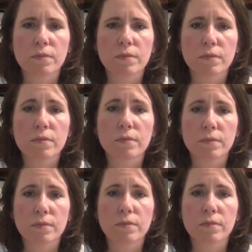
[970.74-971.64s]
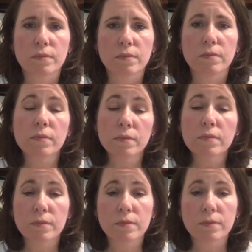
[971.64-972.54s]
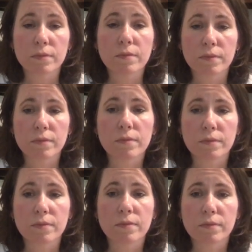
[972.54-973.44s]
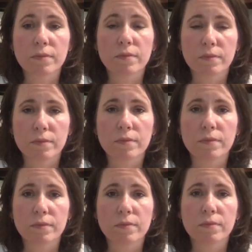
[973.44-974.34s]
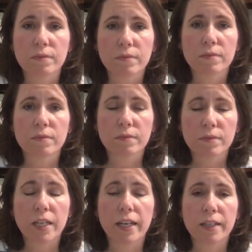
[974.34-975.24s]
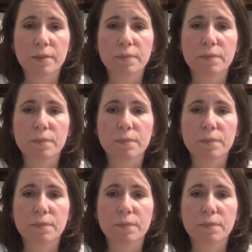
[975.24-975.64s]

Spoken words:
[no speech]